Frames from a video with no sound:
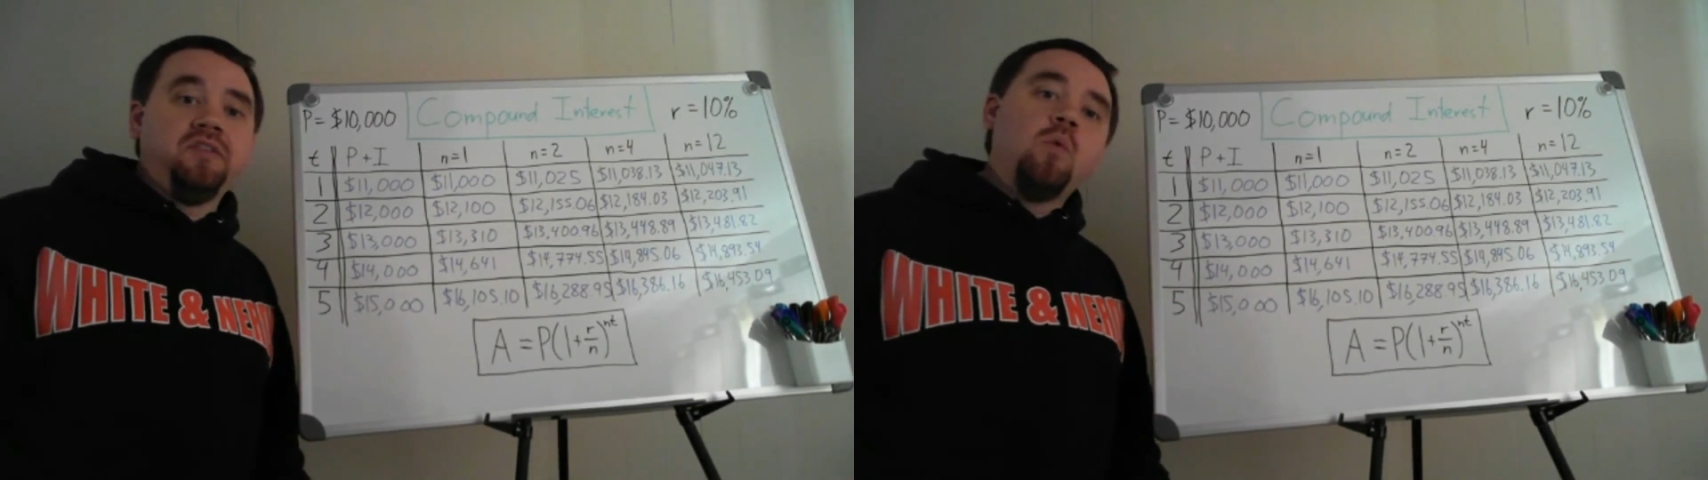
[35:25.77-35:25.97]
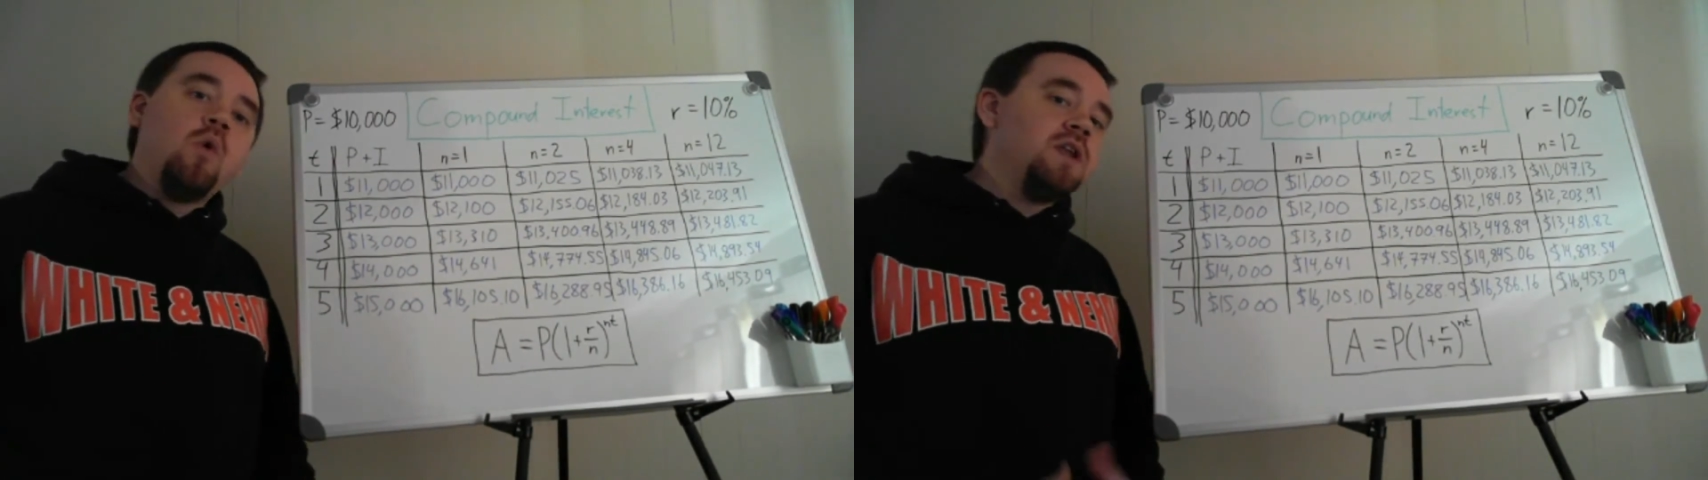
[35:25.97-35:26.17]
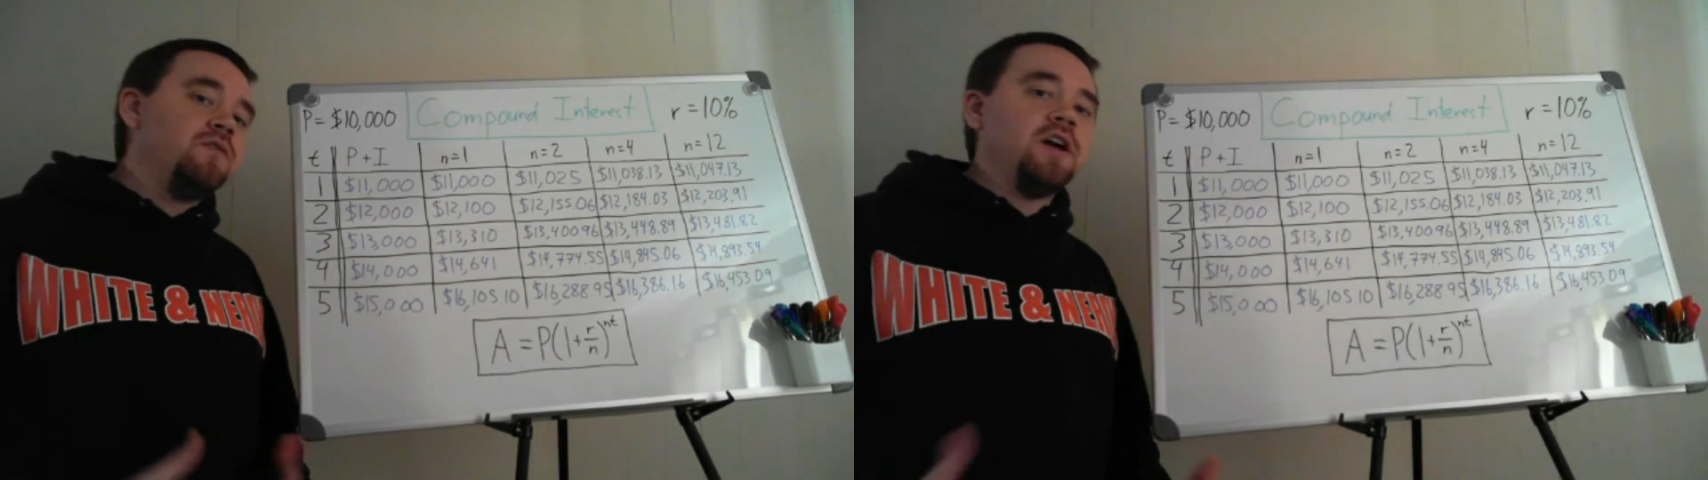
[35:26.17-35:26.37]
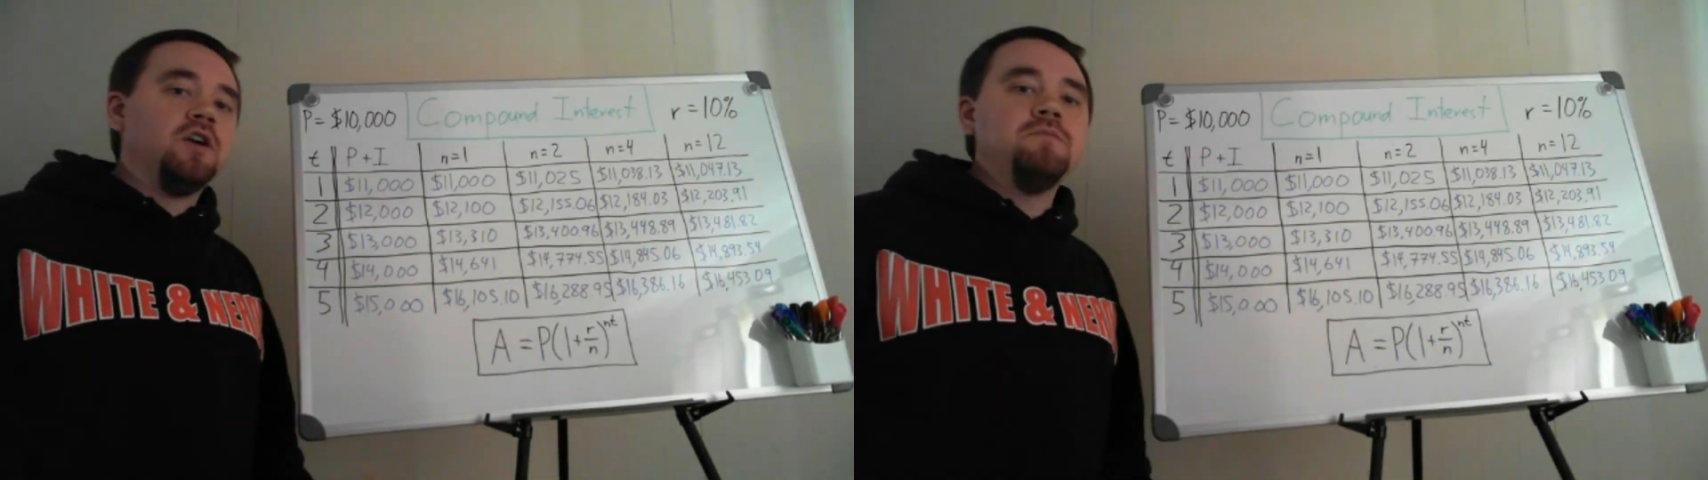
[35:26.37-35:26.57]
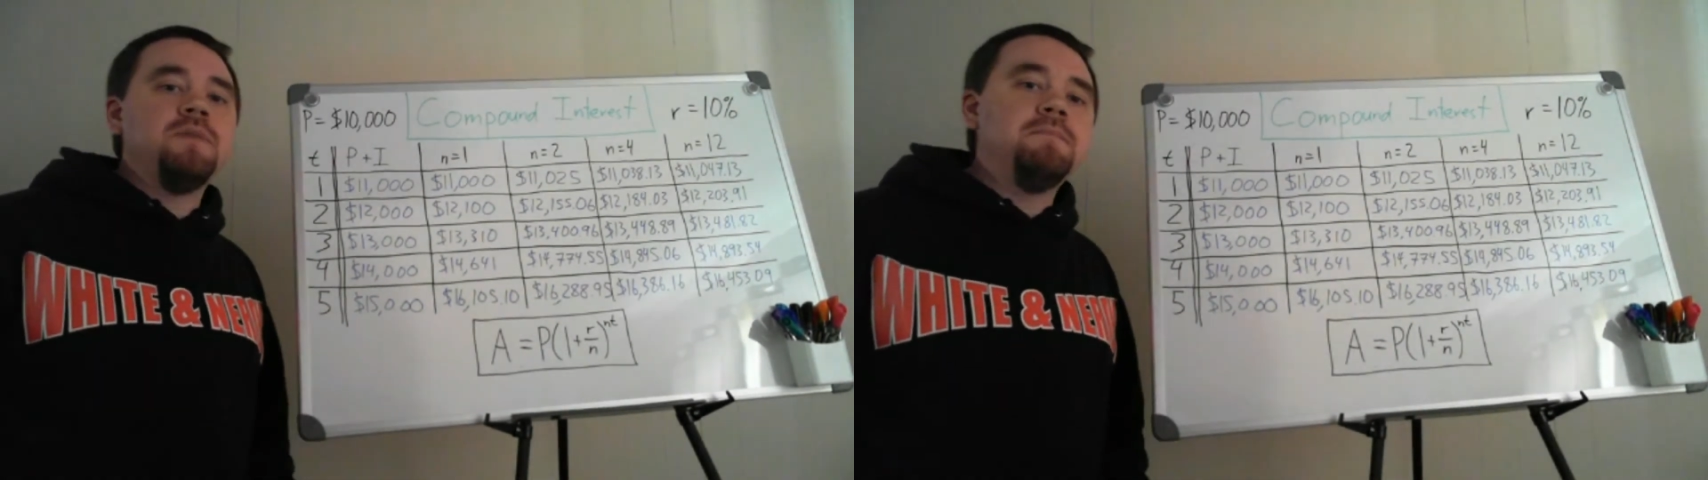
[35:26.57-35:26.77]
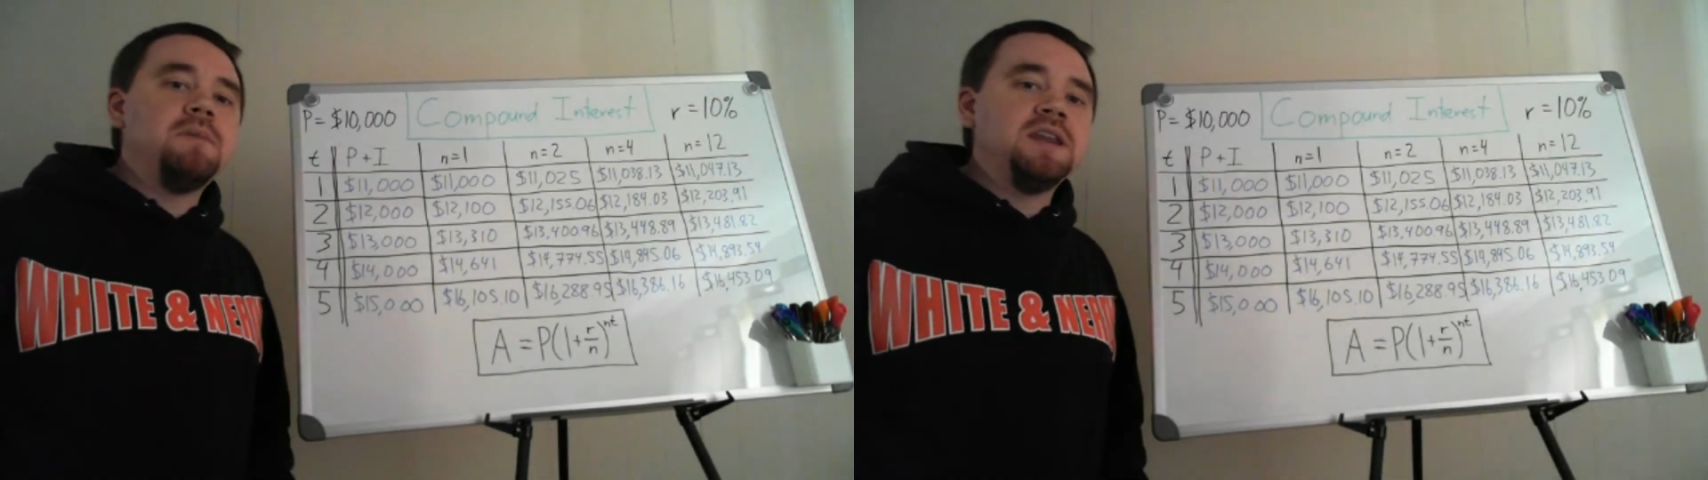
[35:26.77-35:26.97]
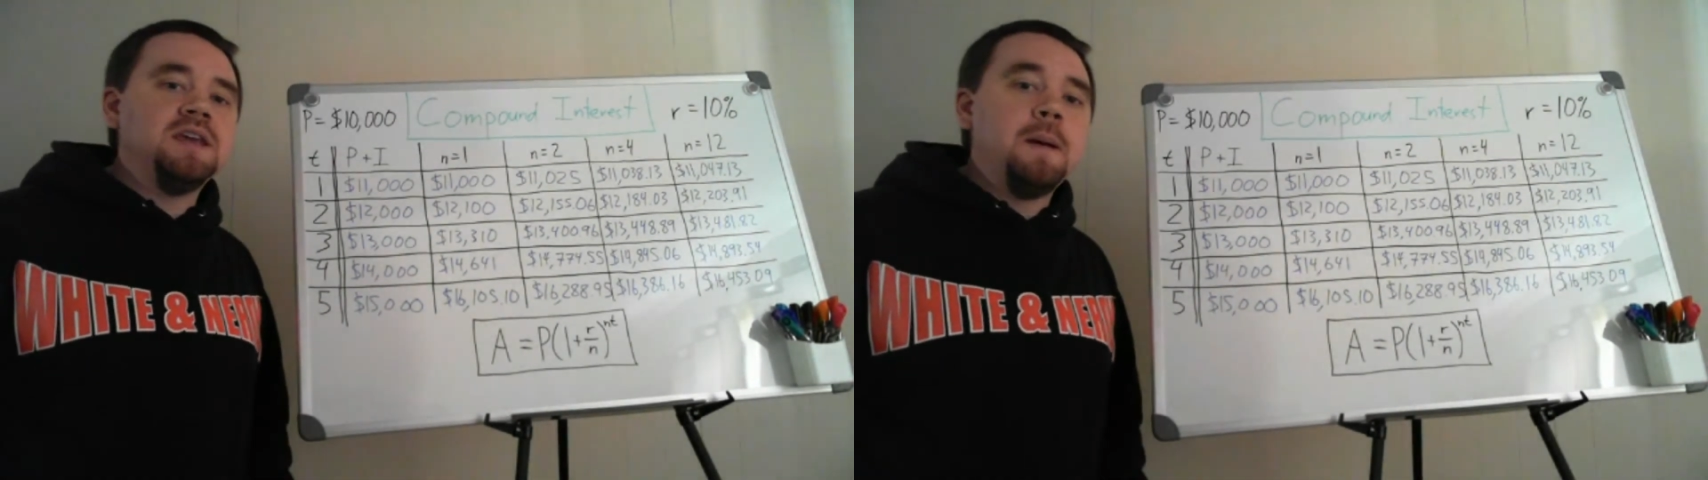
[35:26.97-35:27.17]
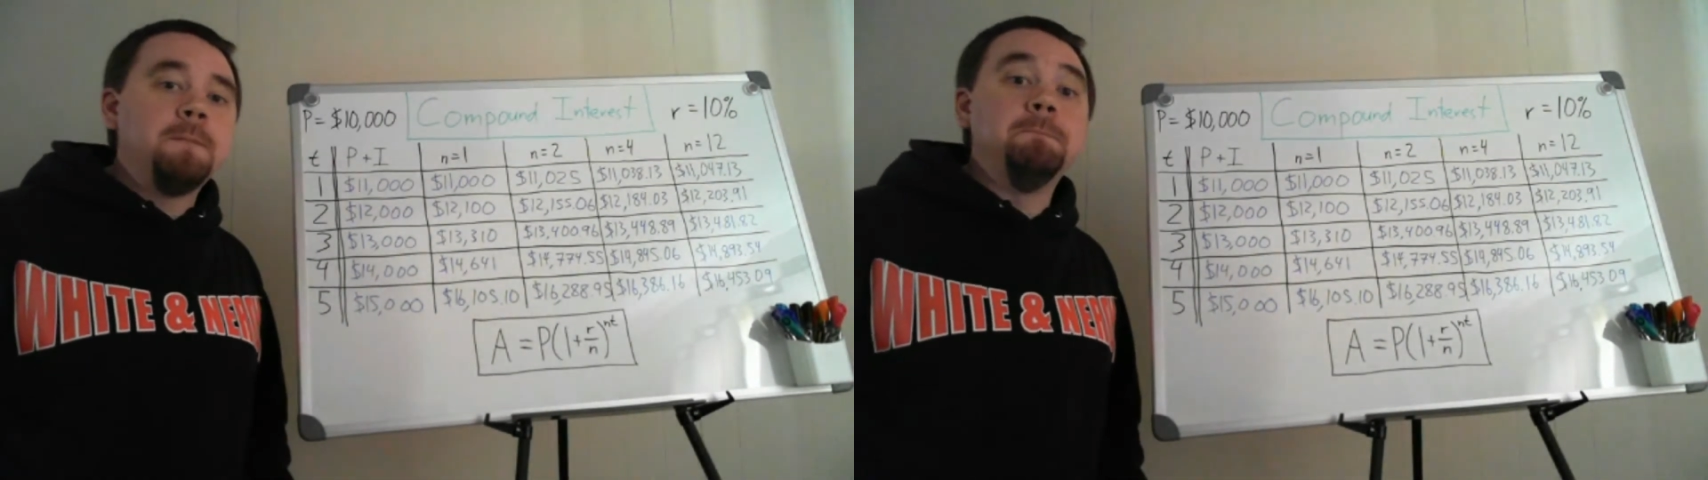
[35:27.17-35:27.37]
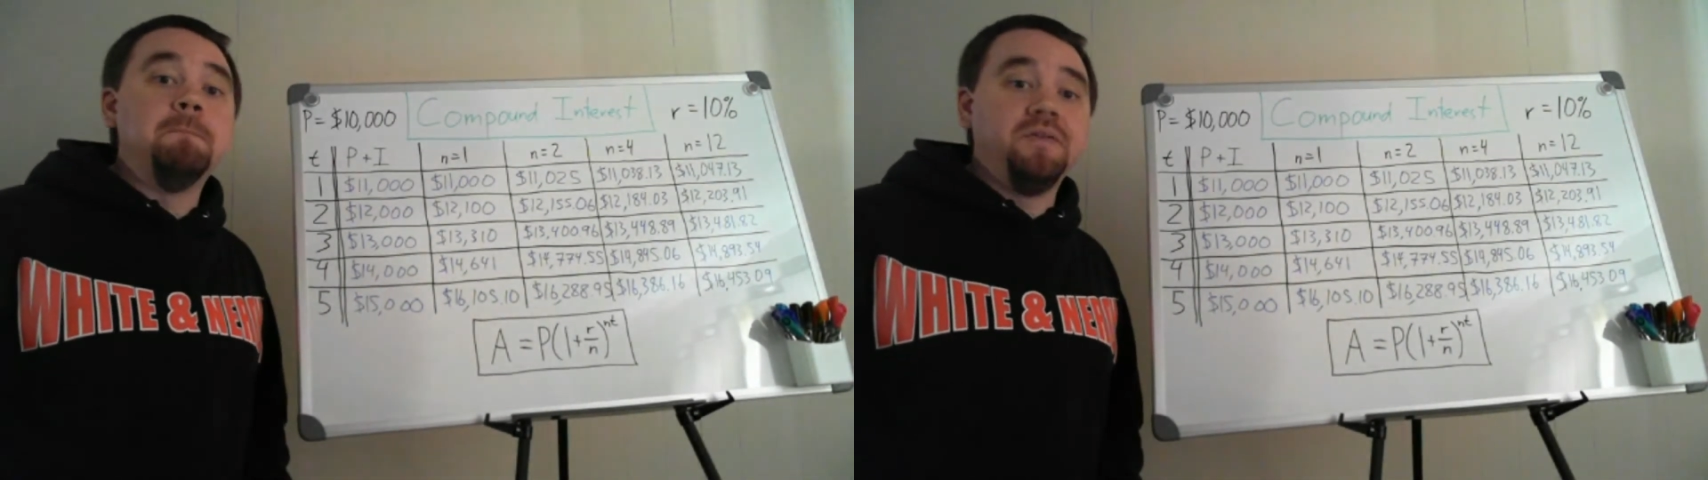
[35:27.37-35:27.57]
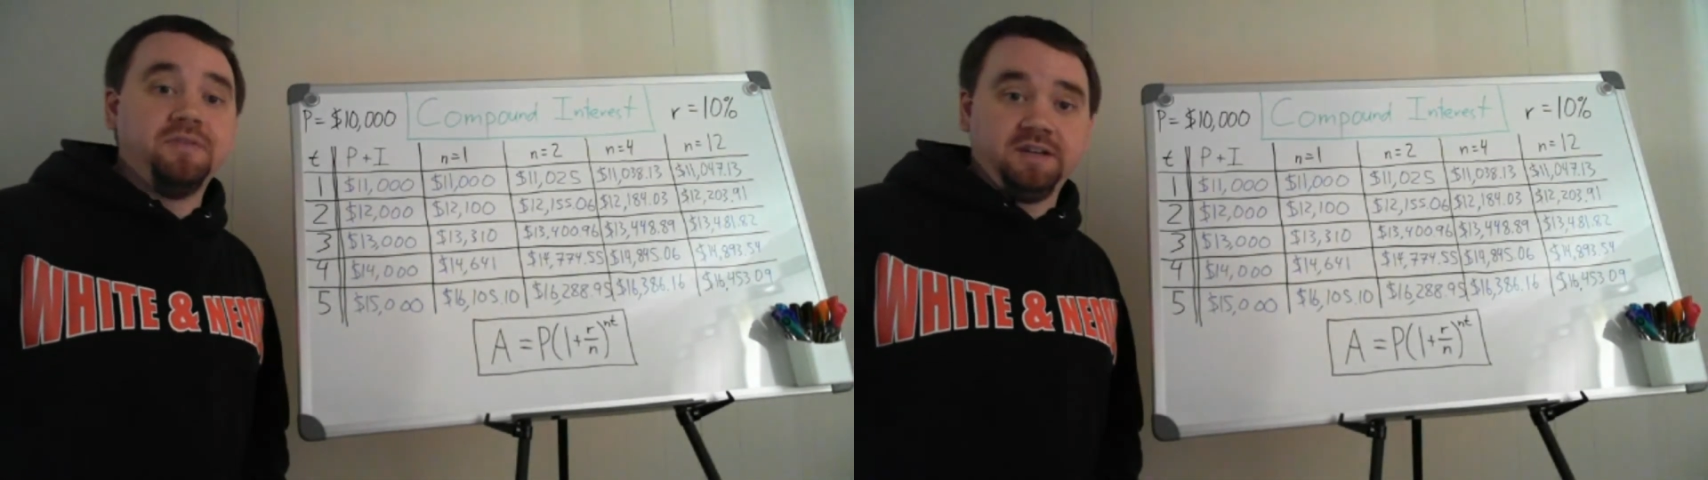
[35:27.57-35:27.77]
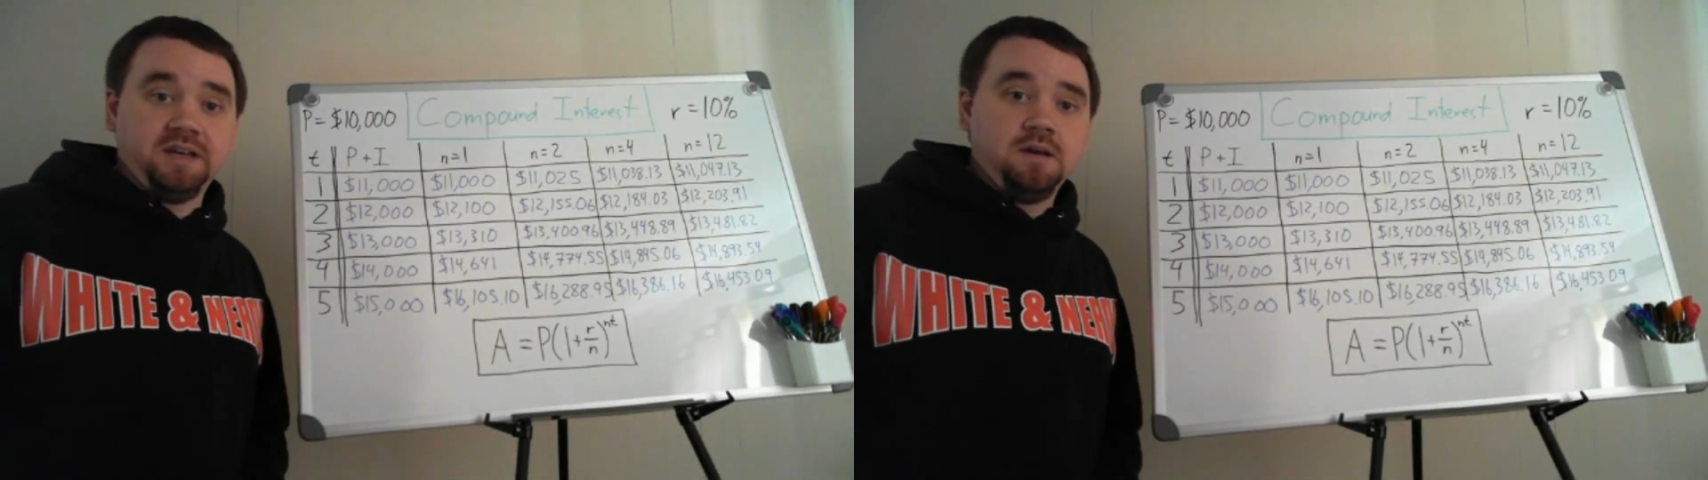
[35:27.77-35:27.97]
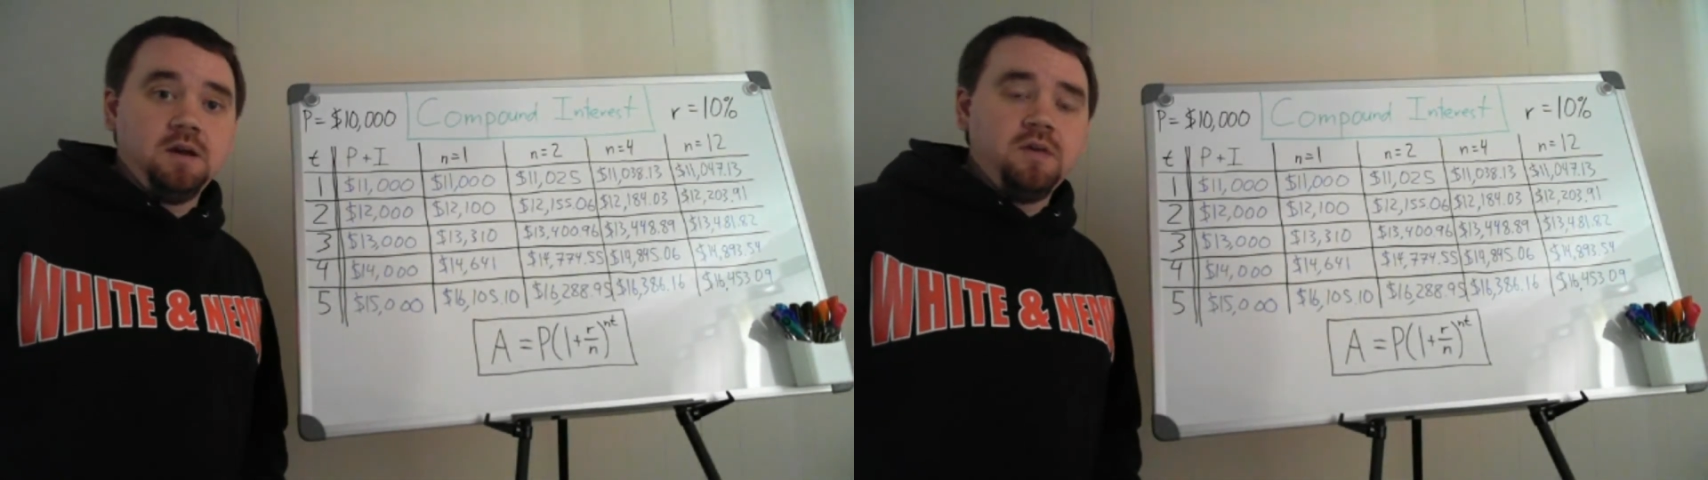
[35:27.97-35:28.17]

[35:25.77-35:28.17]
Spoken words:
what if I earn my money monthly?